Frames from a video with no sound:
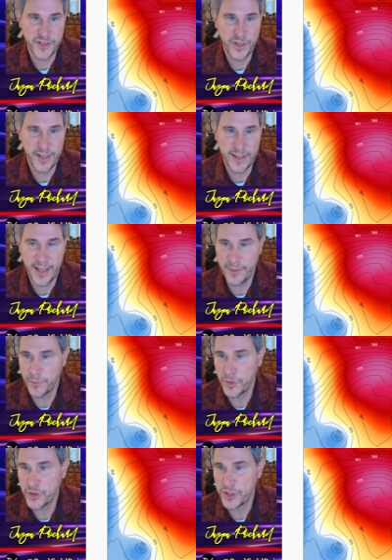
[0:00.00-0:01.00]
You get that
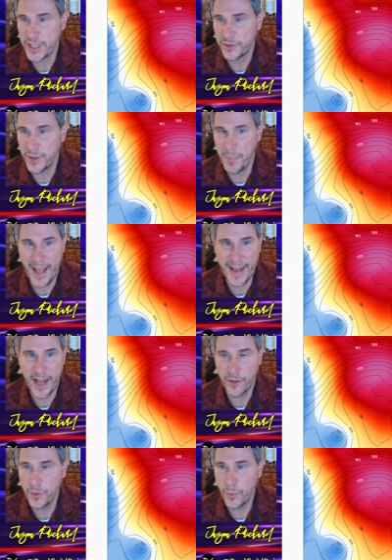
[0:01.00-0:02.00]
trajectory back out
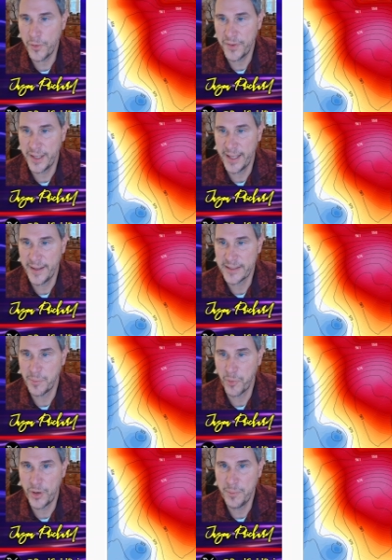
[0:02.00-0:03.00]
of the north again. That's a
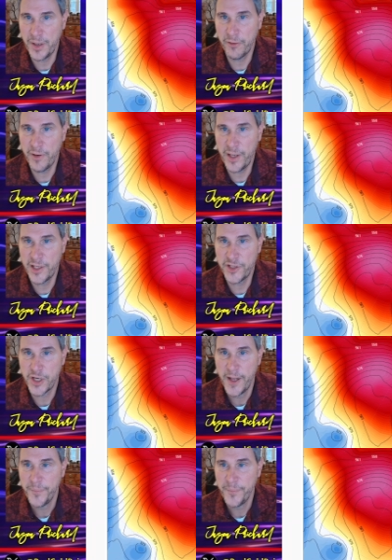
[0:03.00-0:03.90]
pretty big ridge.